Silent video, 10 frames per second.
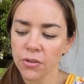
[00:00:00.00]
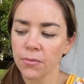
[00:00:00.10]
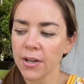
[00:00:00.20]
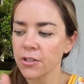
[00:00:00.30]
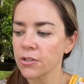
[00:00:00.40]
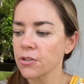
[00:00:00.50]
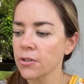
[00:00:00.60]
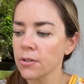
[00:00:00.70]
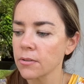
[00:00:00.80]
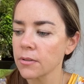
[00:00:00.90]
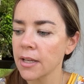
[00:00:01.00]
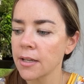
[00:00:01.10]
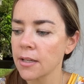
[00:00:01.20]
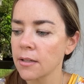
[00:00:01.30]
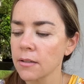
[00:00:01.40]
register
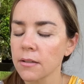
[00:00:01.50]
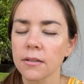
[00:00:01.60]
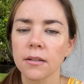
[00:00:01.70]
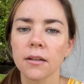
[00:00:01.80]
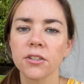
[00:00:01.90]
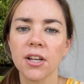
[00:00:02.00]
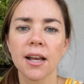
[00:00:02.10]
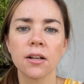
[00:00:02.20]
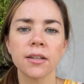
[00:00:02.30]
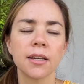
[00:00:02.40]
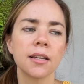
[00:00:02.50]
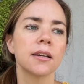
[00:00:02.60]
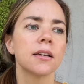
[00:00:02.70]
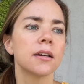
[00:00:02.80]
lady, checkout lady,